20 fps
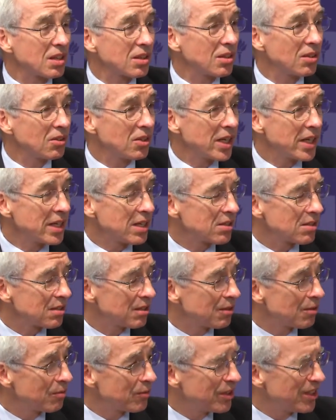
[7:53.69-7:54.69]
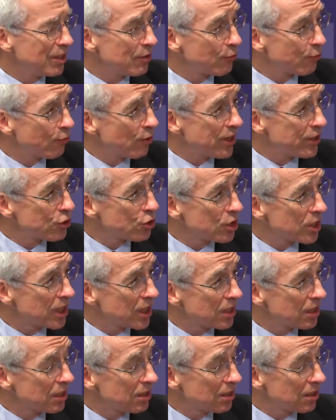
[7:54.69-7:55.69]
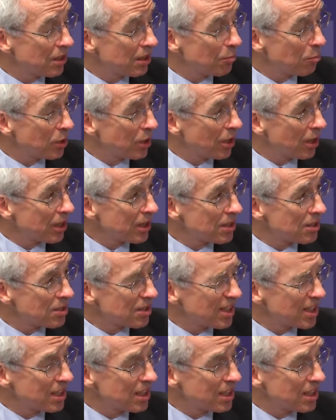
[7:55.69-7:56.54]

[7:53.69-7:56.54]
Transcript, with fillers: the likes of the French and the Americans